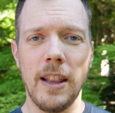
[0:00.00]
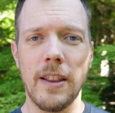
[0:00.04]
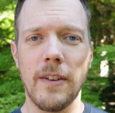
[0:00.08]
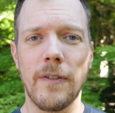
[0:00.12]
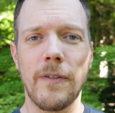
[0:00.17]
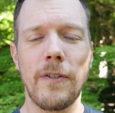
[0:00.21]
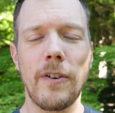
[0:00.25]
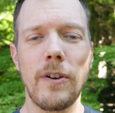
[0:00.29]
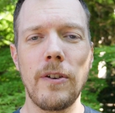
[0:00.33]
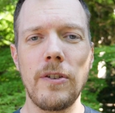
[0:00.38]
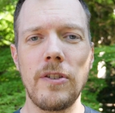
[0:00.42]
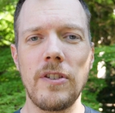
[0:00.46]
The
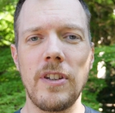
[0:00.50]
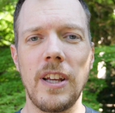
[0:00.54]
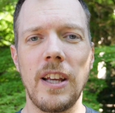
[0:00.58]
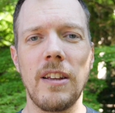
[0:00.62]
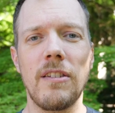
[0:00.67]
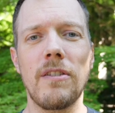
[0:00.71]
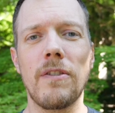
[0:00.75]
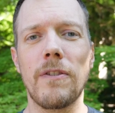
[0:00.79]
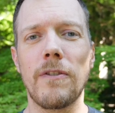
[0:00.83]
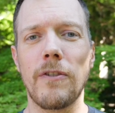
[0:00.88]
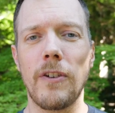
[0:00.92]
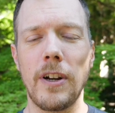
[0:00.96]
first
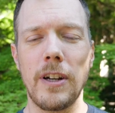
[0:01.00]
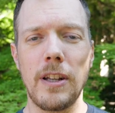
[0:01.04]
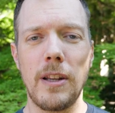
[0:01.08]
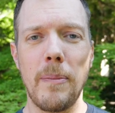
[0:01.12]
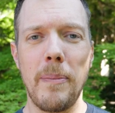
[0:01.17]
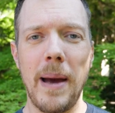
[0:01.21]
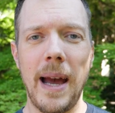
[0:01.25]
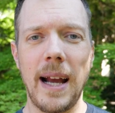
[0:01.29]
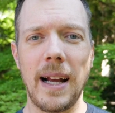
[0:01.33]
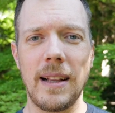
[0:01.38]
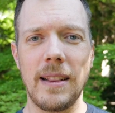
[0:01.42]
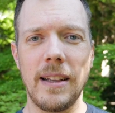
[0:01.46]
is front to
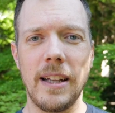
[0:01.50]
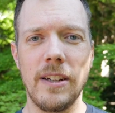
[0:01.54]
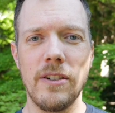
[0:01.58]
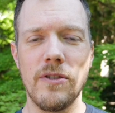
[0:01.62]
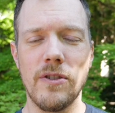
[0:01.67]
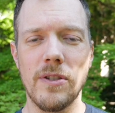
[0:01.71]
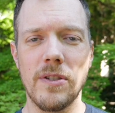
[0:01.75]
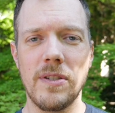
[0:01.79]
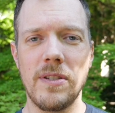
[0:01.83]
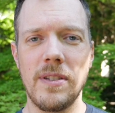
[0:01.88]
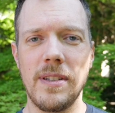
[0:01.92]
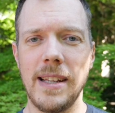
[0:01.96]
back
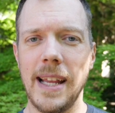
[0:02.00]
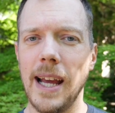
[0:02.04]
lunges.